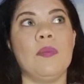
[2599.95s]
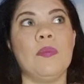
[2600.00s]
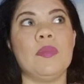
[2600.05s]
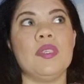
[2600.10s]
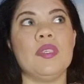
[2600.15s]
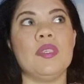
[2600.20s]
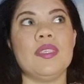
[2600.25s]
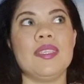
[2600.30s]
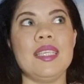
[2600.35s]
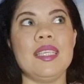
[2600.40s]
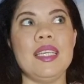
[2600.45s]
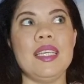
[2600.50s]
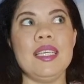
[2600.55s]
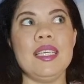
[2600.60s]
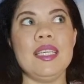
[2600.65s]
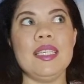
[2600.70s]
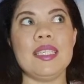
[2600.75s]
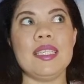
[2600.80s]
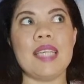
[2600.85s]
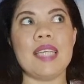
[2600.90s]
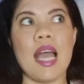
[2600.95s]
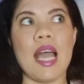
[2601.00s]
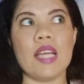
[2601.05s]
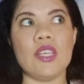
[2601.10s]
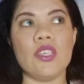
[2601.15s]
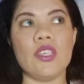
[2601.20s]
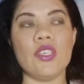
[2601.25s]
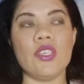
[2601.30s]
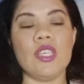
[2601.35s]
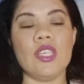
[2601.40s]
sees
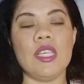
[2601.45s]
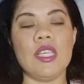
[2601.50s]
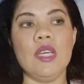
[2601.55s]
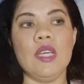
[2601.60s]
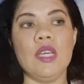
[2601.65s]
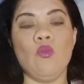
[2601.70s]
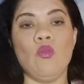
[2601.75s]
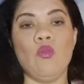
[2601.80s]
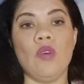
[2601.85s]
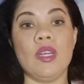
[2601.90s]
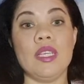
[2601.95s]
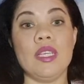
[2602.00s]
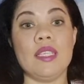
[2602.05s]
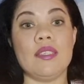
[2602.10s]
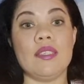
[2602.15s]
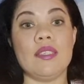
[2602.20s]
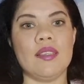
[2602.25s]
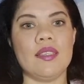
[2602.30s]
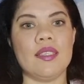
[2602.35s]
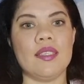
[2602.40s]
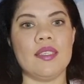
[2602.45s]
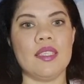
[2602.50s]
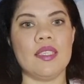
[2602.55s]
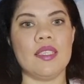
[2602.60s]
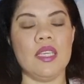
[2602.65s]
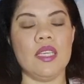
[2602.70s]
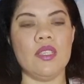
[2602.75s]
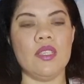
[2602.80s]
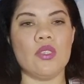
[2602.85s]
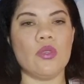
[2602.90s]
actually what is
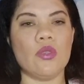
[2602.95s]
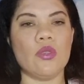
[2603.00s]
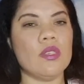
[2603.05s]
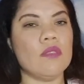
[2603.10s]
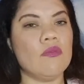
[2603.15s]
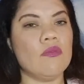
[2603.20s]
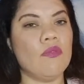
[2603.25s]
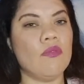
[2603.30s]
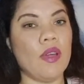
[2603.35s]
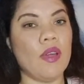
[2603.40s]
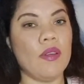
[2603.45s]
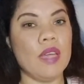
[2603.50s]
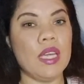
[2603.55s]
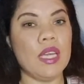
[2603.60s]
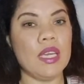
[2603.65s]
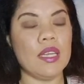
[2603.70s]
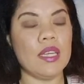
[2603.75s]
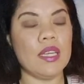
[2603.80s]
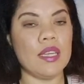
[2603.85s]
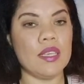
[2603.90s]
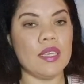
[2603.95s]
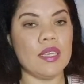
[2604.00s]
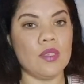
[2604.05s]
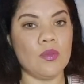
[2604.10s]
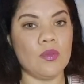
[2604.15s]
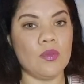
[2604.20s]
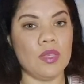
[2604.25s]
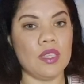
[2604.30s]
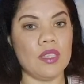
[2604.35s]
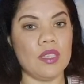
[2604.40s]
unseen. So it's very connected
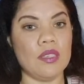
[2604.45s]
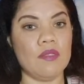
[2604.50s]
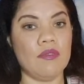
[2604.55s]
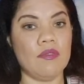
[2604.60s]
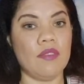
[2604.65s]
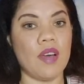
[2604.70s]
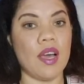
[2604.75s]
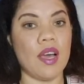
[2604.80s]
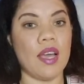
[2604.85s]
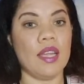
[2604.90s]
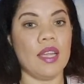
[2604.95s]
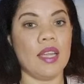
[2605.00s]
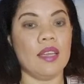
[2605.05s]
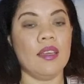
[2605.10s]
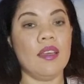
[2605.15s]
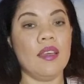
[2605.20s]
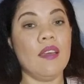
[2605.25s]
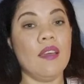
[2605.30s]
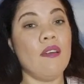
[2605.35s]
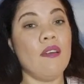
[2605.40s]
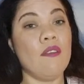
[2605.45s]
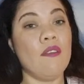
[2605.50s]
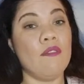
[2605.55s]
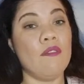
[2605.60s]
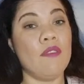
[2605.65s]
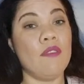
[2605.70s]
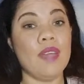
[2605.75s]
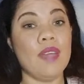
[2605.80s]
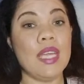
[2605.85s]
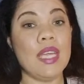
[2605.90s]
with the divine,
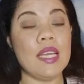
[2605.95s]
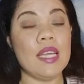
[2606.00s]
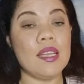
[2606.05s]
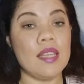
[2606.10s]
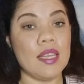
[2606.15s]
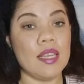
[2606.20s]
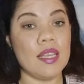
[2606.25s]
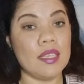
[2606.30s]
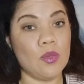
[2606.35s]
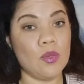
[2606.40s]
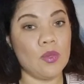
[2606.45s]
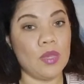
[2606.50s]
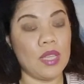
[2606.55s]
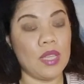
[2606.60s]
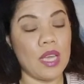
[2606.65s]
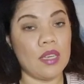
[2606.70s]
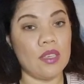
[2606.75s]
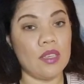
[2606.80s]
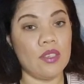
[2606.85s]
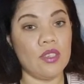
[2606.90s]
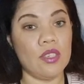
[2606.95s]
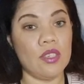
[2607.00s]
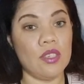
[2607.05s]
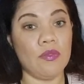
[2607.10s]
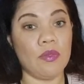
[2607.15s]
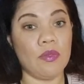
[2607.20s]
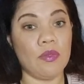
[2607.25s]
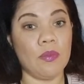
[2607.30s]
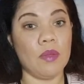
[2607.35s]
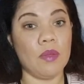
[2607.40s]
very connected with energy
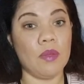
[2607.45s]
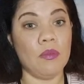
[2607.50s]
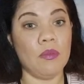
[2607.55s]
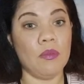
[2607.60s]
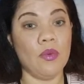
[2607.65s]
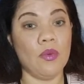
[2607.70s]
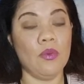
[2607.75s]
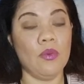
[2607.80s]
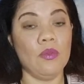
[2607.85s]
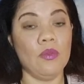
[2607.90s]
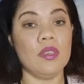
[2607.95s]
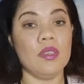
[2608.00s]
from the moon,